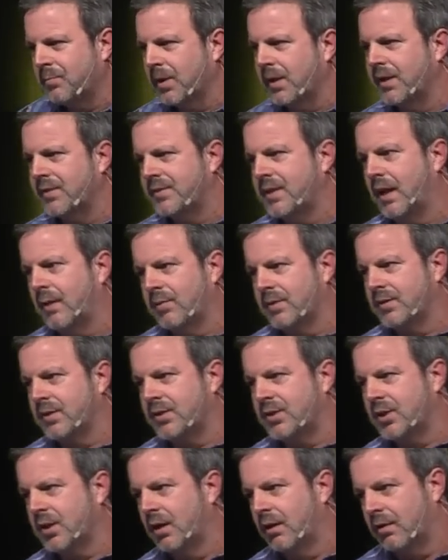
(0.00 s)
Please, that was
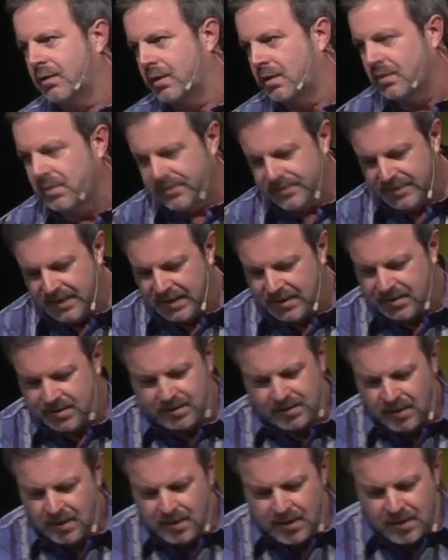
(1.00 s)
a joke.
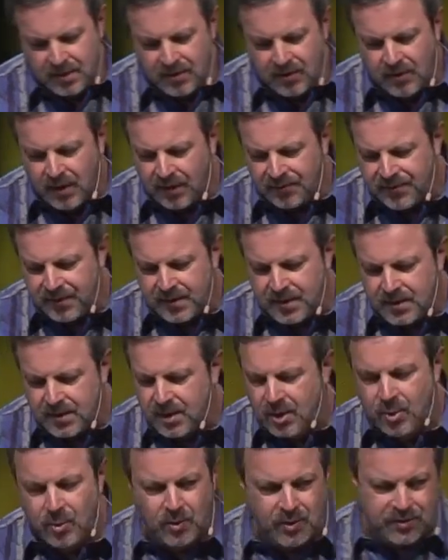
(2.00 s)
That's nothing to
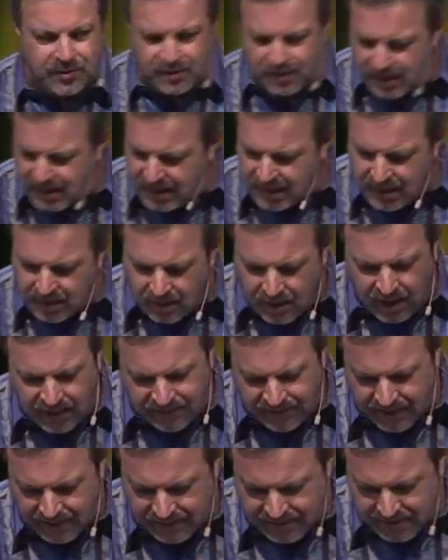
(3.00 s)
do with any
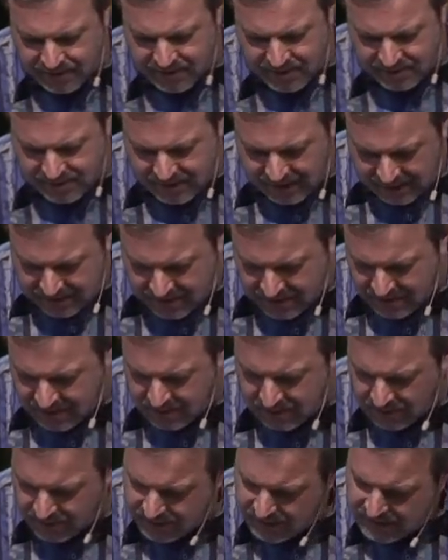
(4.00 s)
office, it just has to
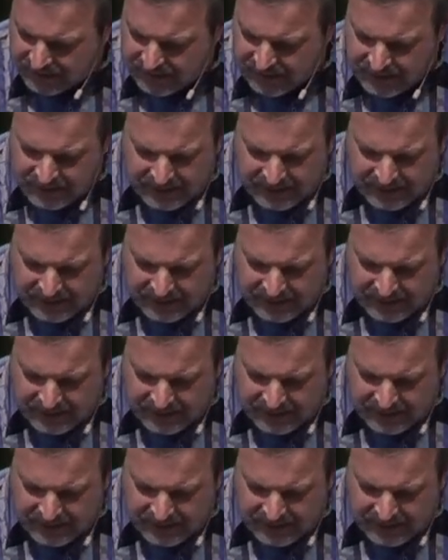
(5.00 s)
do with